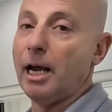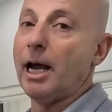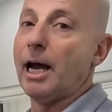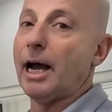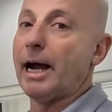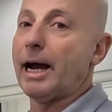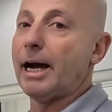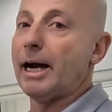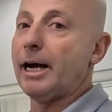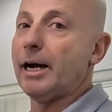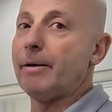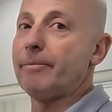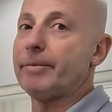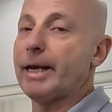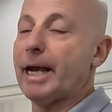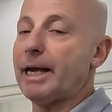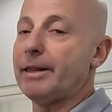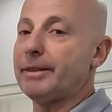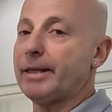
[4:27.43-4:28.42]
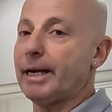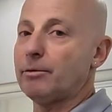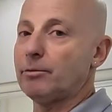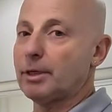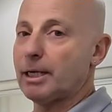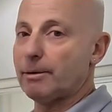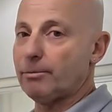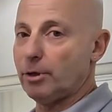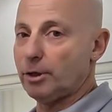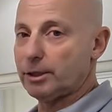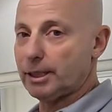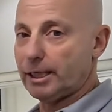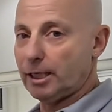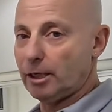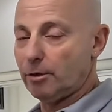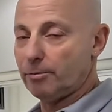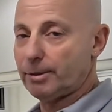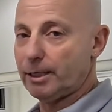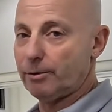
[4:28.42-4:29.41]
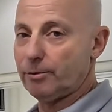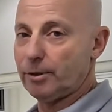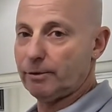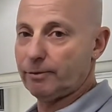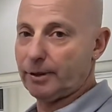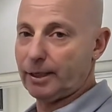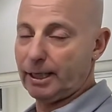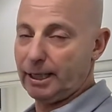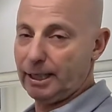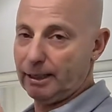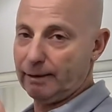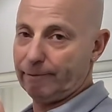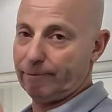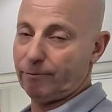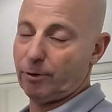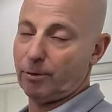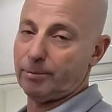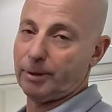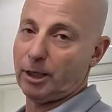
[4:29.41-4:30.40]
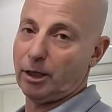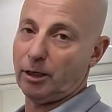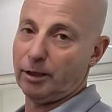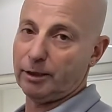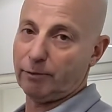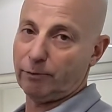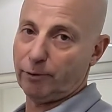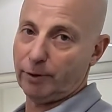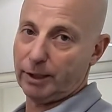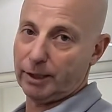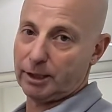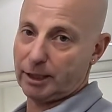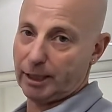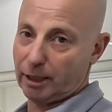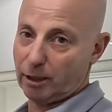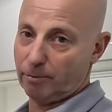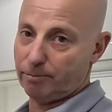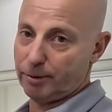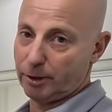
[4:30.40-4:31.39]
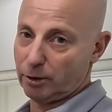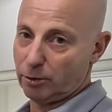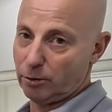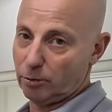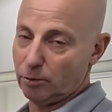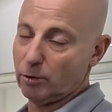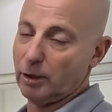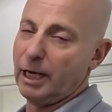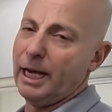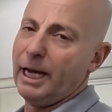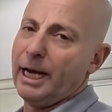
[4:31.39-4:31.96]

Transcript: And that will come on to help get rid of the heat from behind the fridge to help it cool.